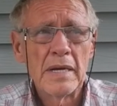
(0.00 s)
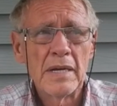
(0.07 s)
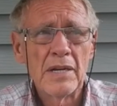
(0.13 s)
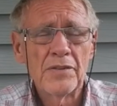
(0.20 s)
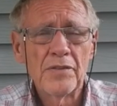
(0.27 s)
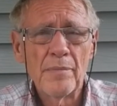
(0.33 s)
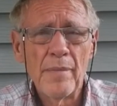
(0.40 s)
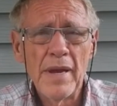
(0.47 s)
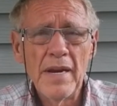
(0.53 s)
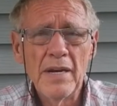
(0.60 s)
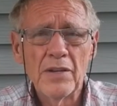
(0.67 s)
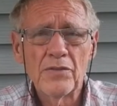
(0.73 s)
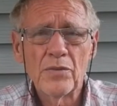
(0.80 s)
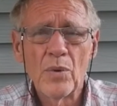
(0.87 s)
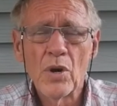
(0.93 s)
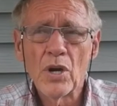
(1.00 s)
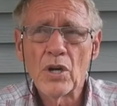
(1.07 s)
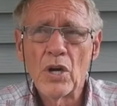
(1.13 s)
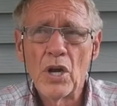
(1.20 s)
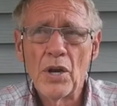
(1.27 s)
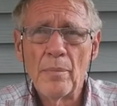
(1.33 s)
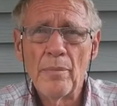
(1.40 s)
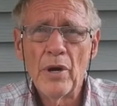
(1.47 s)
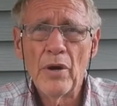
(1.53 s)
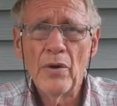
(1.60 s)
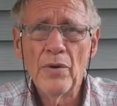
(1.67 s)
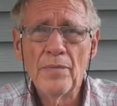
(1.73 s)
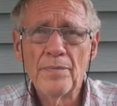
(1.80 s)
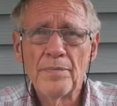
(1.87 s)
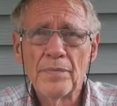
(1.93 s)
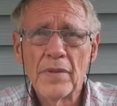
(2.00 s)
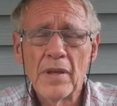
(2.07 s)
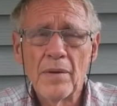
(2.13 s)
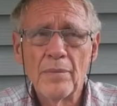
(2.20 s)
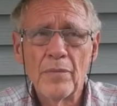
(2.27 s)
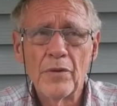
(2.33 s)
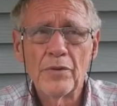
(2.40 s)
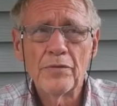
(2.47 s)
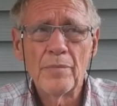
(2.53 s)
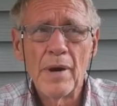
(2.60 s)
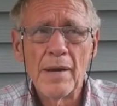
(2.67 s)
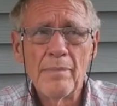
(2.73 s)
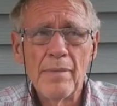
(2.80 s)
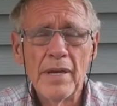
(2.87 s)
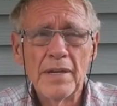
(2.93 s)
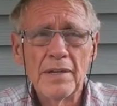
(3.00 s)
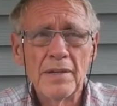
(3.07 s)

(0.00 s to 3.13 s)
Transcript: Some maintenance work on the boat that was my big